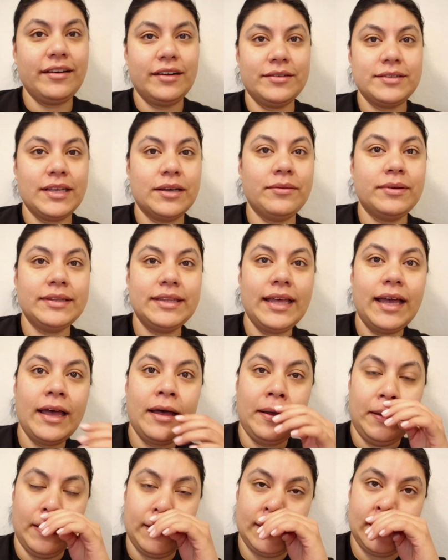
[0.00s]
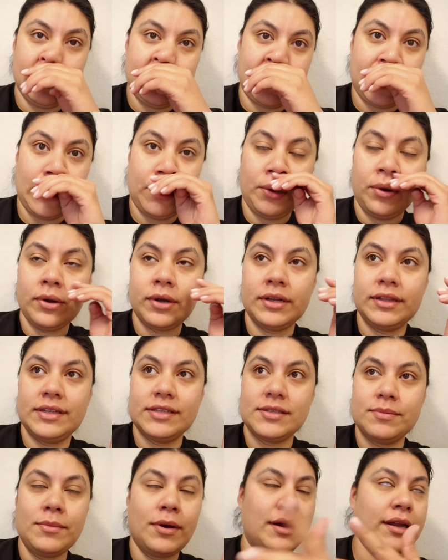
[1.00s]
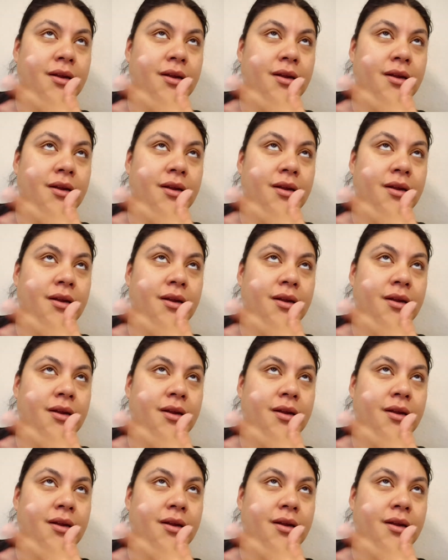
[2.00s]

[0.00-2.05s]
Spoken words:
I was like, what the hell? And then I ordered the small,